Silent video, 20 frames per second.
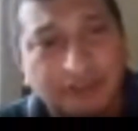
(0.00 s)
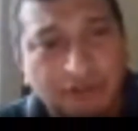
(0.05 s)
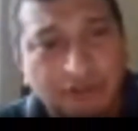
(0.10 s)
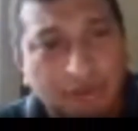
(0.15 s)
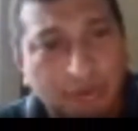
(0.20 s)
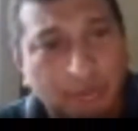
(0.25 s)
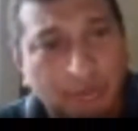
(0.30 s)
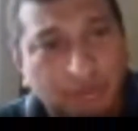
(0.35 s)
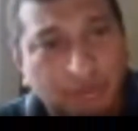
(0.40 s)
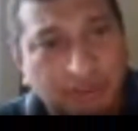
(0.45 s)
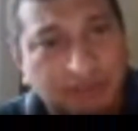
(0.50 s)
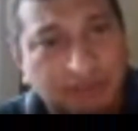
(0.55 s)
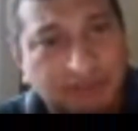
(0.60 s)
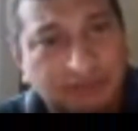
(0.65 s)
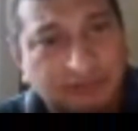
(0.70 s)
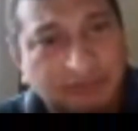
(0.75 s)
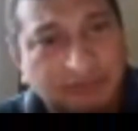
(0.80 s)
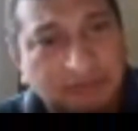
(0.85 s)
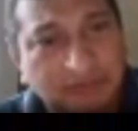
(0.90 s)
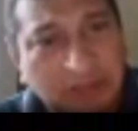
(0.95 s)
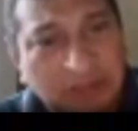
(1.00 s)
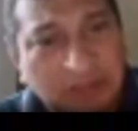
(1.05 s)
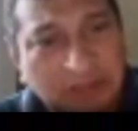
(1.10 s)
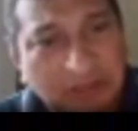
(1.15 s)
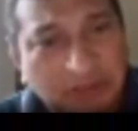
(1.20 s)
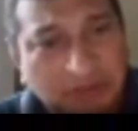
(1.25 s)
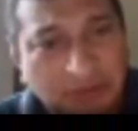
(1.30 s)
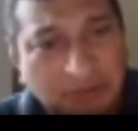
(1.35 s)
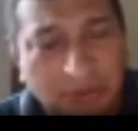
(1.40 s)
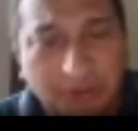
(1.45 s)
institutions.
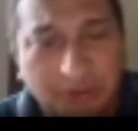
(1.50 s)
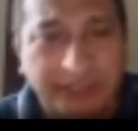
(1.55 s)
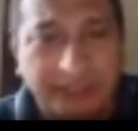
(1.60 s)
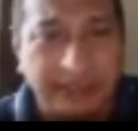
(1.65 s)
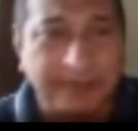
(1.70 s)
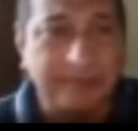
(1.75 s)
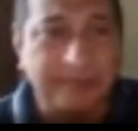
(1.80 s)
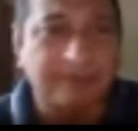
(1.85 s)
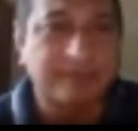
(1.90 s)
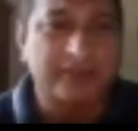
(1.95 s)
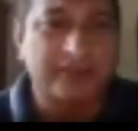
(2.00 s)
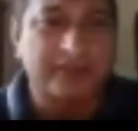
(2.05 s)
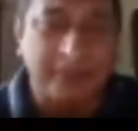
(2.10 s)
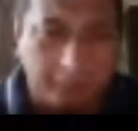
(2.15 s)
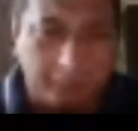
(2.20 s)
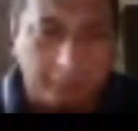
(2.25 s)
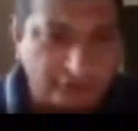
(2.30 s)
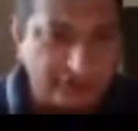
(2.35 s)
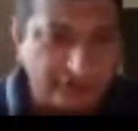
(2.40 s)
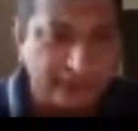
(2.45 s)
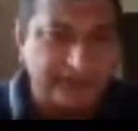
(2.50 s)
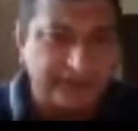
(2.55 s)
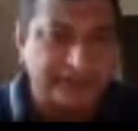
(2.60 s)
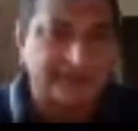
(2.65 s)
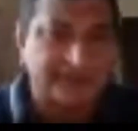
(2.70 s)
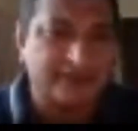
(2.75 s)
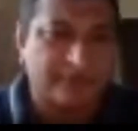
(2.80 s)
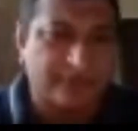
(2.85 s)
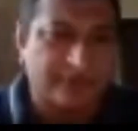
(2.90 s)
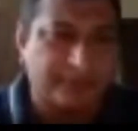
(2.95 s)
So the
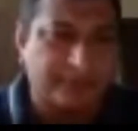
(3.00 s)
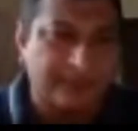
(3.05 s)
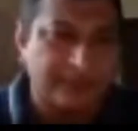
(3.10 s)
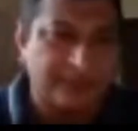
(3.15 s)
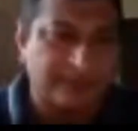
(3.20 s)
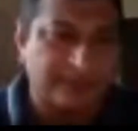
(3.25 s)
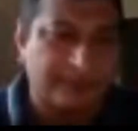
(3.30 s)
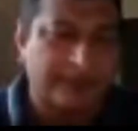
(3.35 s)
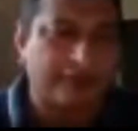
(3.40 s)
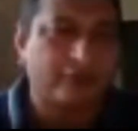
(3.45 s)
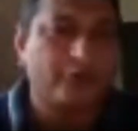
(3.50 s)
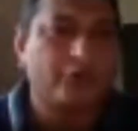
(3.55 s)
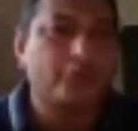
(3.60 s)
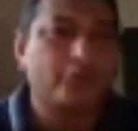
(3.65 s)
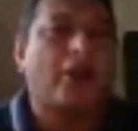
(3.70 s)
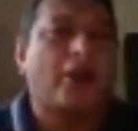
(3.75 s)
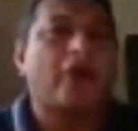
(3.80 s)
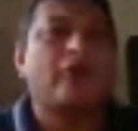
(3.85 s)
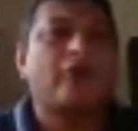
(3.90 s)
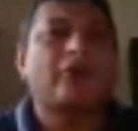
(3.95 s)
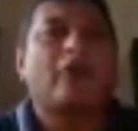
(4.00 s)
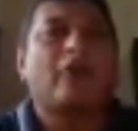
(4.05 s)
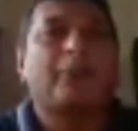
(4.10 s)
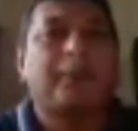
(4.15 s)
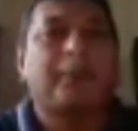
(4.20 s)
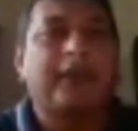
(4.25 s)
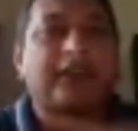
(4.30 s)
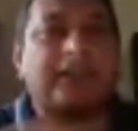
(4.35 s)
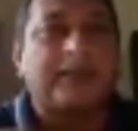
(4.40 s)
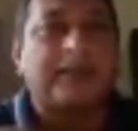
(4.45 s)
depositors' perspective, you have
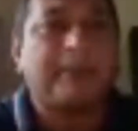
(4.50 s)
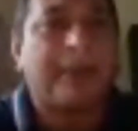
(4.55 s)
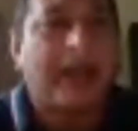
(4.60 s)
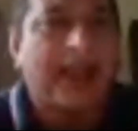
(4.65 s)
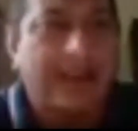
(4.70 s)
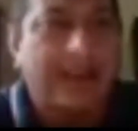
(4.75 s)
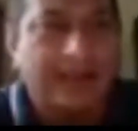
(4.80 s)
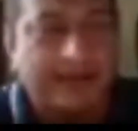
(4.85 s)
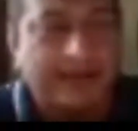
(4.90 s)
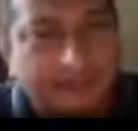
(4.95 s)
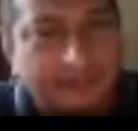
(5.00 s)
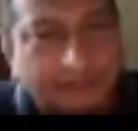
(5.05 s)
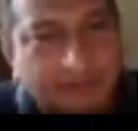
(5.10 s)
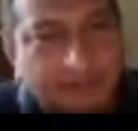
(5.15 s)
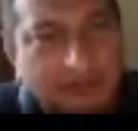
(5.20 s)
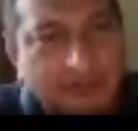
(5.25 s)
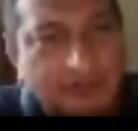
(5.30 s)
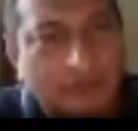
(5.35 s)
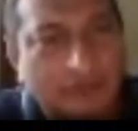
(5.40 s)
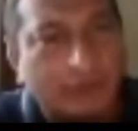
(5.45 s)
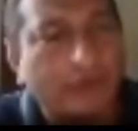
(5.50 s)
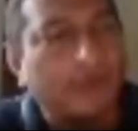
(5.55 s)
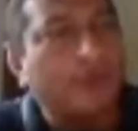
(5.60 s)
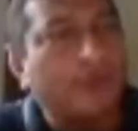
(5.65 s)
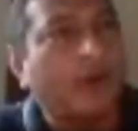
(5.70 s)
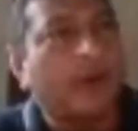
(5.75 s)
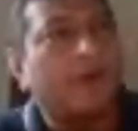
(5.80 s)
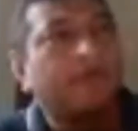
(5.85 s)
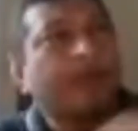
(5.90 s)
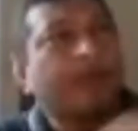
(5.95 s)
now picked the bank. So
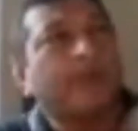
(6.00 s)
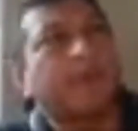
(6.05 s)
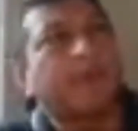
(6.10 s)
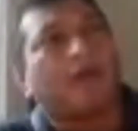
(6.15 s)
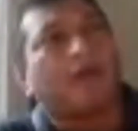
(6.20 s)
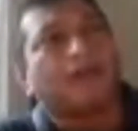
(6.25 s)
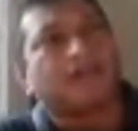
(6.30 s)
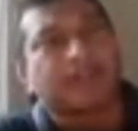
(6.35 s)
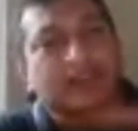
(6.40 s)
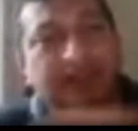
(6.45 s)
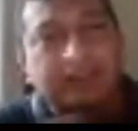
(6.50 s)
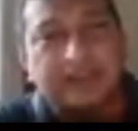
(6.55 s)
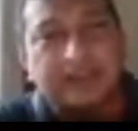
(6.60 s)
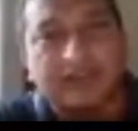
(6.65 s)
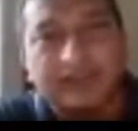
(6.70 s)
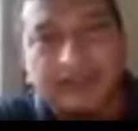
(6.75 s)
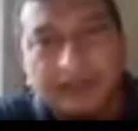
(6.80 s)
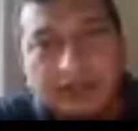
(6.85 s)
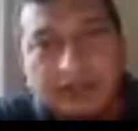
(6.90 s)
you have deposited,